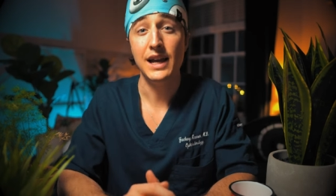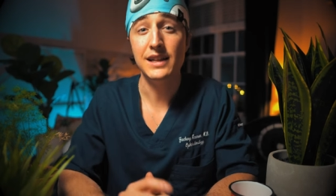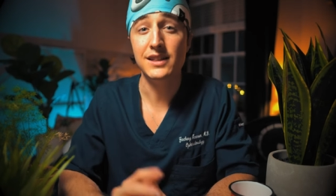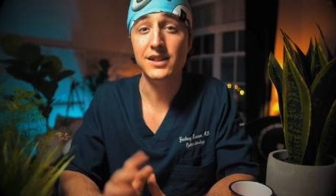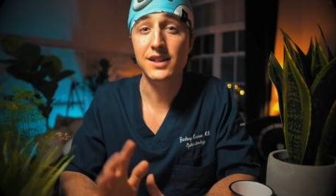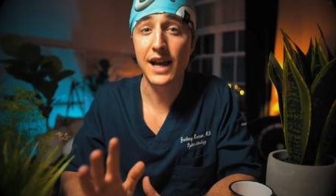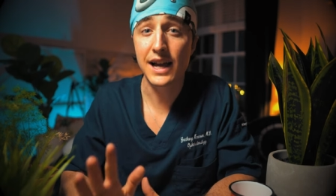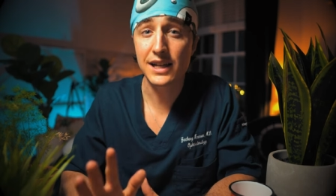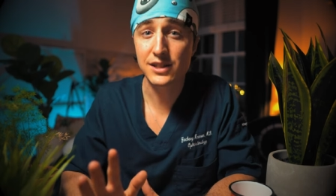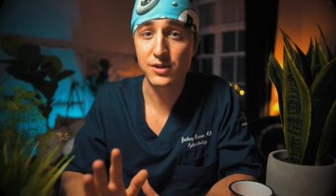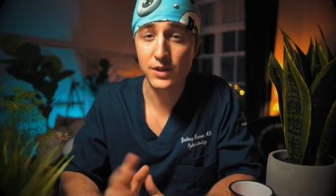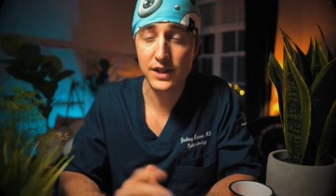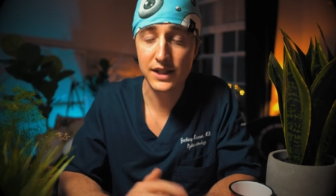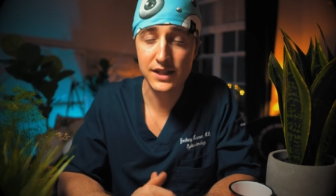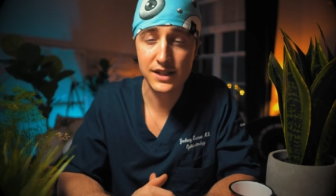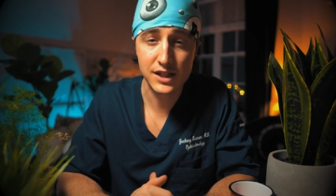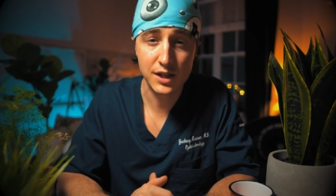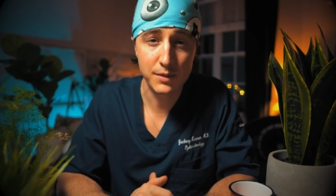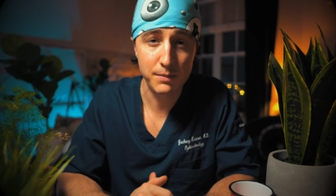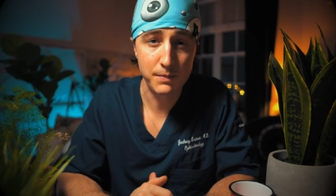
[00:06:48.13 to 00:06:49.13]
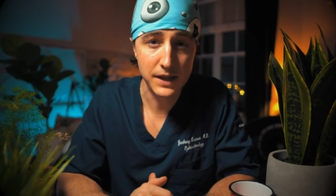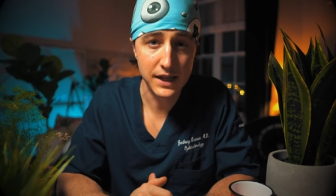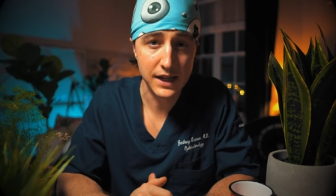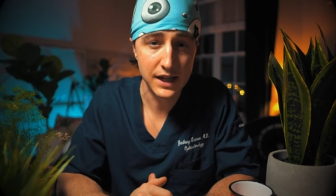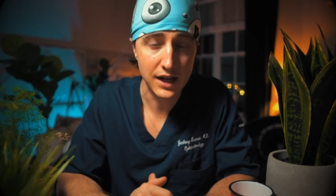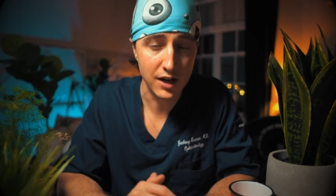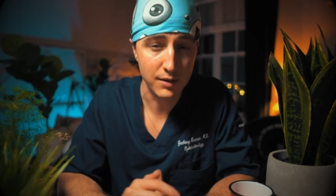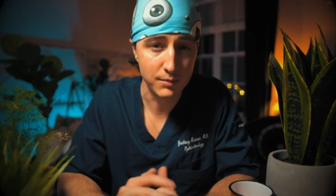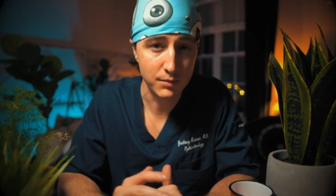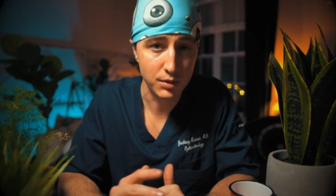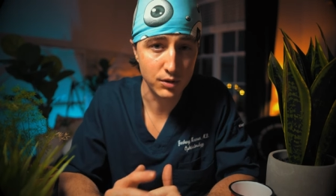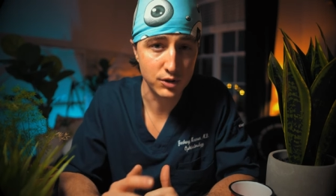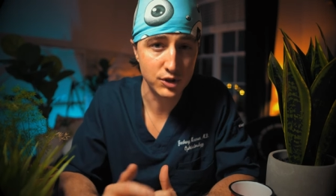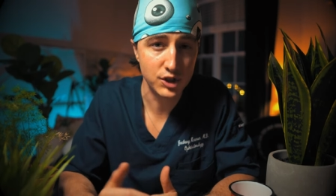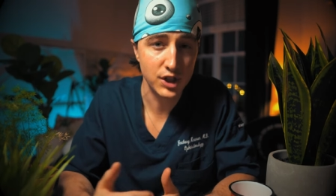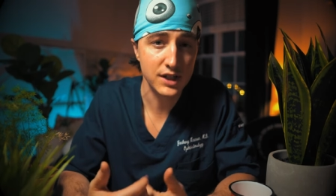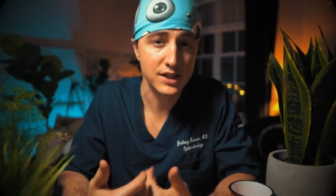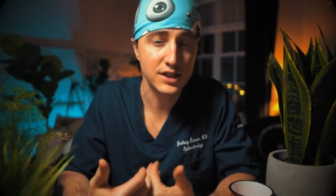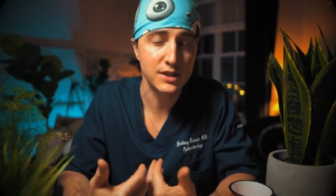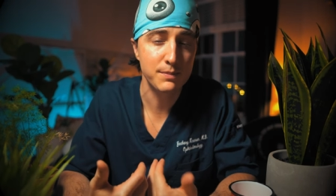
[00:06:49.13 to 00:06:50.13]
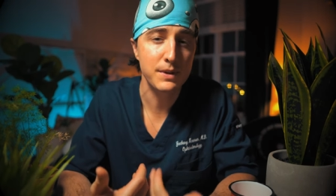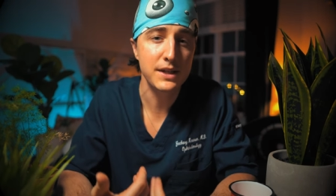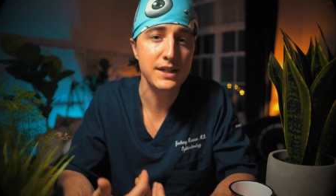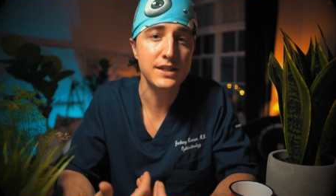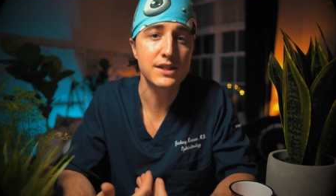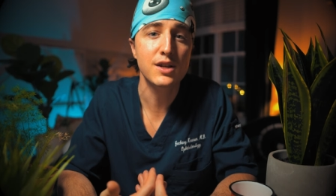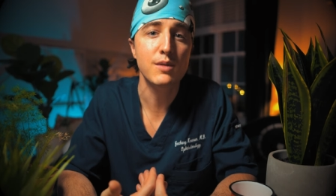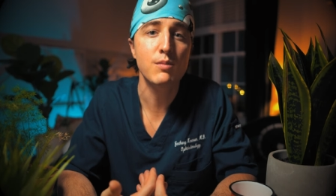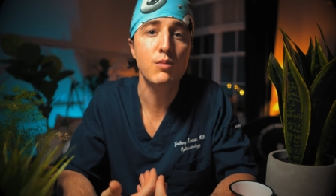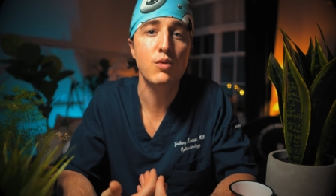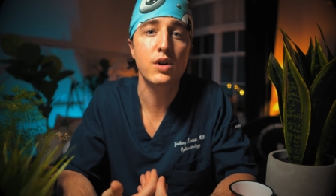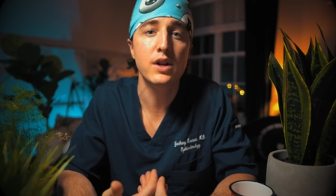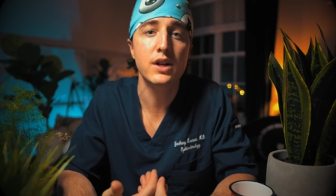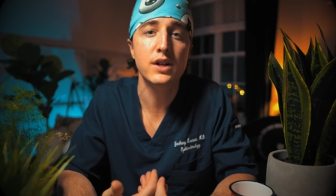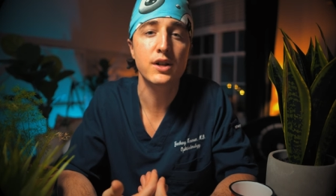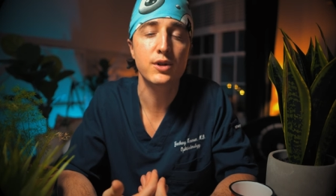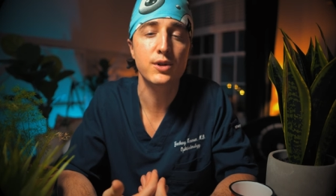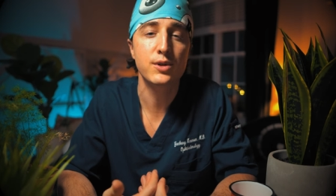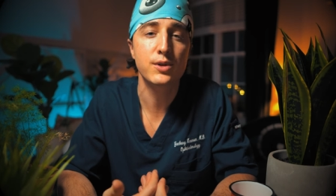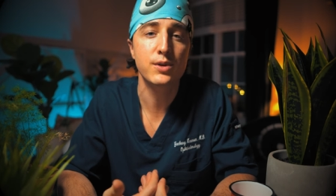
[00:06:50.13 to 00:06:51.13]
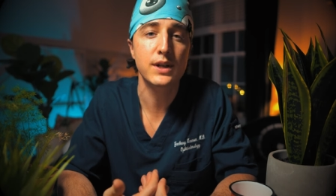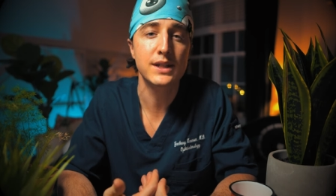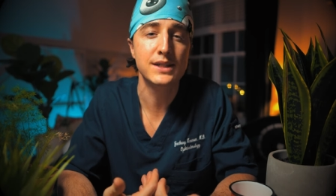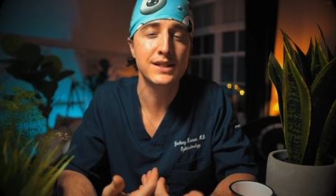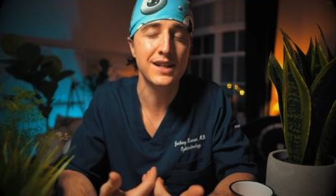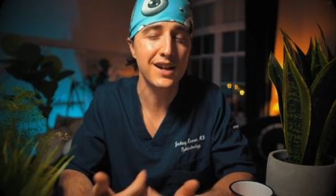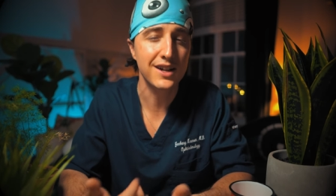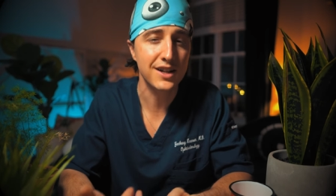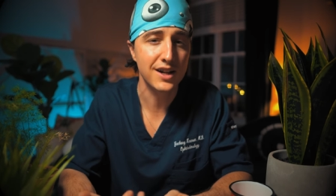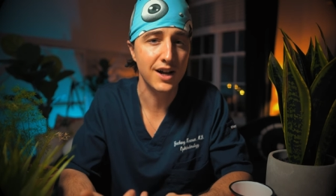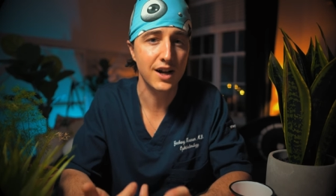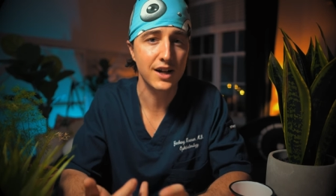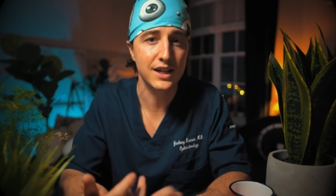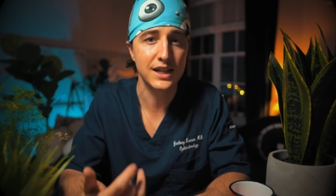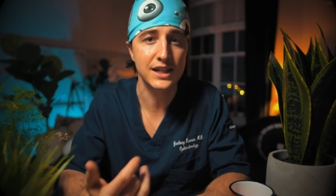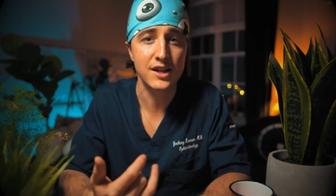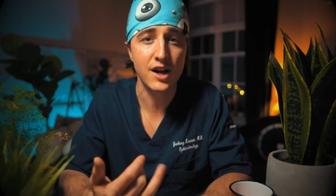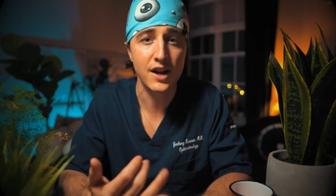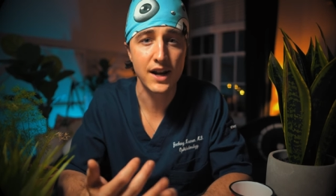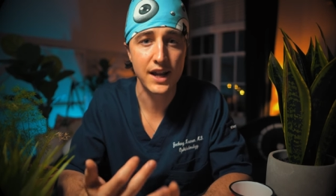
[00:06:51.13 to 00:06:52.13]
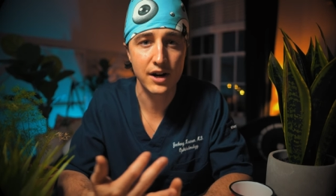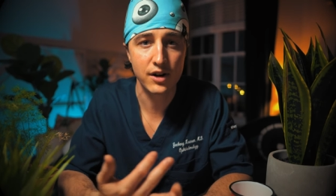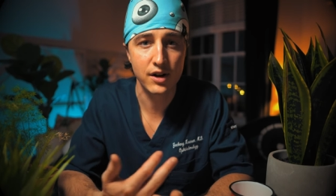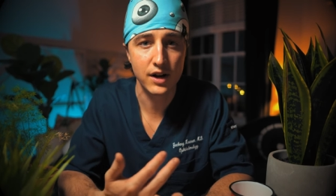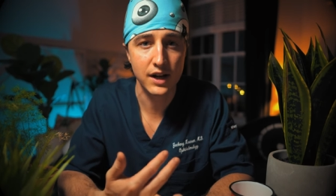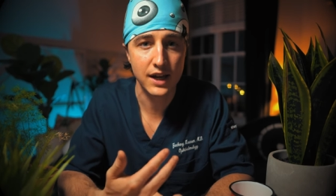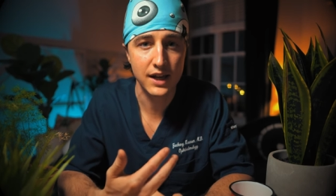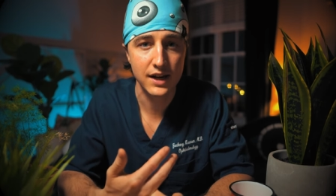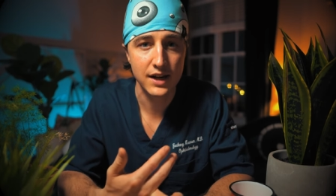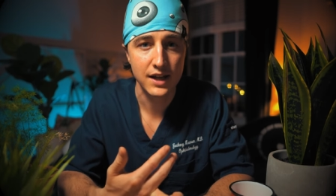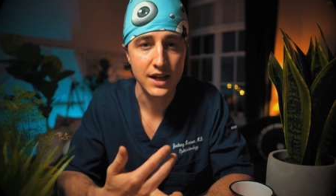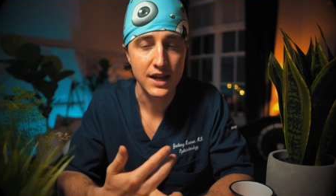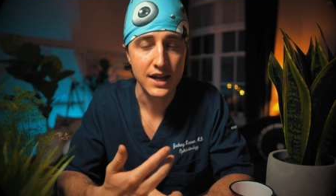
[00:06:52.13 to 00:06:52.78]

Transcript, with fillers: And the last one is to be humble. Just be someone who is not cocky, not arrogant,